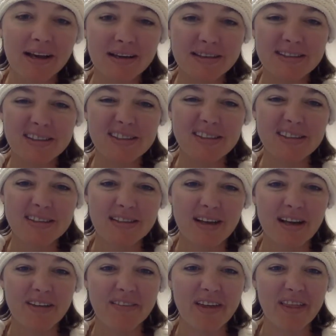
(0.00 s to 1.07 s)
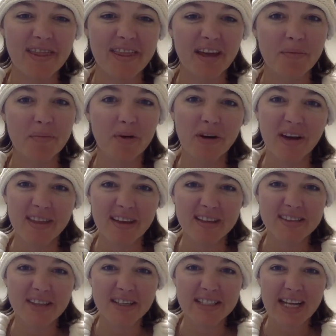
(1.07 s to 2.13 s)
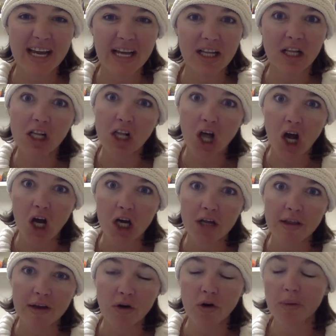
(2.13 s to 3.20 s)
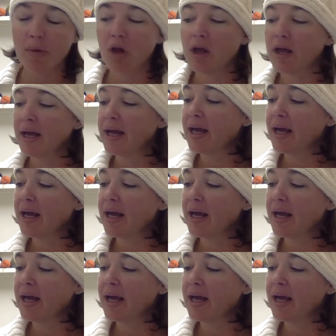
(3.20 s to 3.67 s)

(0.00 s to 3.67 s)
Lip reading: because this is kind of a thick book. I think it's going to take a little longer than normal.